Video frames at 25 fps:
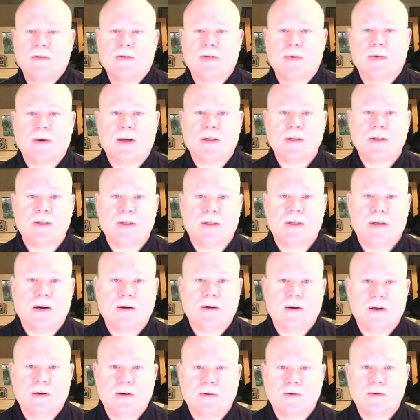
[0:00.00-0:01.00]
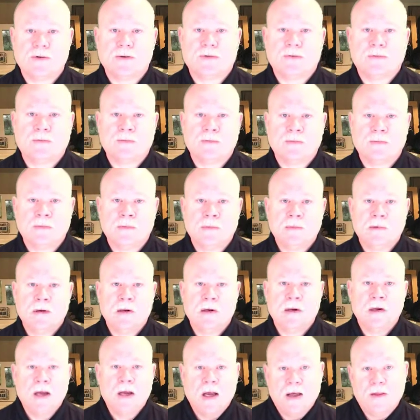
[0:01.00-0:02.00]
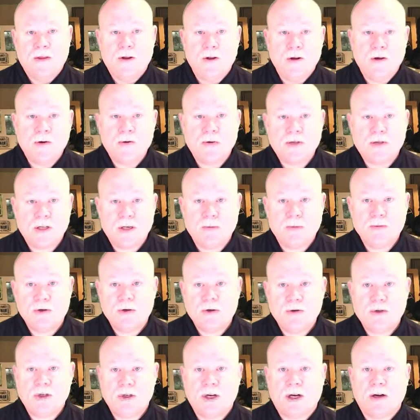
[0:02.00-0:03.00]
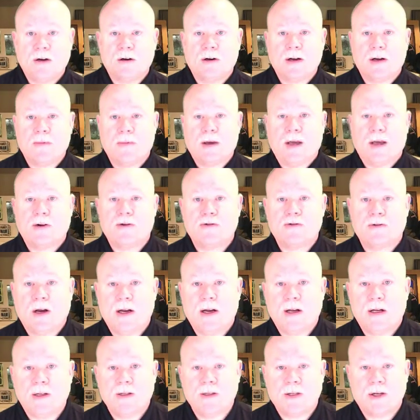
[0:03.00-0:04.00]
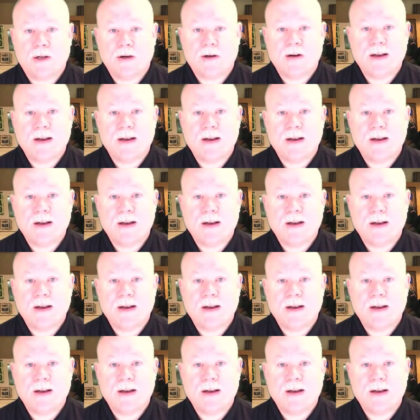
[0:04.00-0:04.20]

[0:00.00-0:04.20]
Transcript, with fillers: threat scenarios. And the new Sims-U-Share Command Training Center